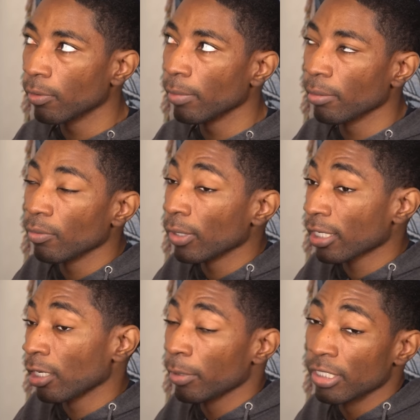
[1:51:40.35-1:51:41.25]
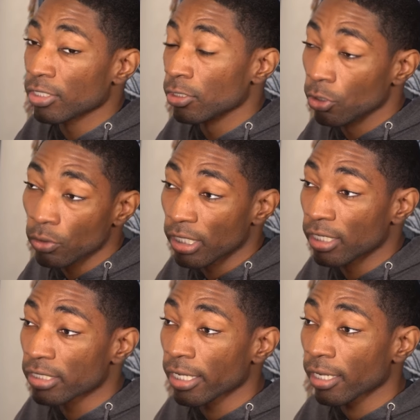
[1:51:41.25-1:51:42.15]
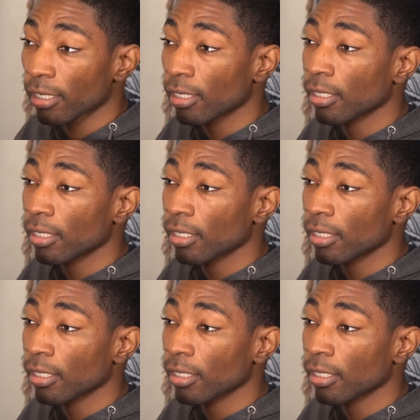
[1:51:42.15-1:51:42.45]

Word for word: When maybe what Konami needs to do then is like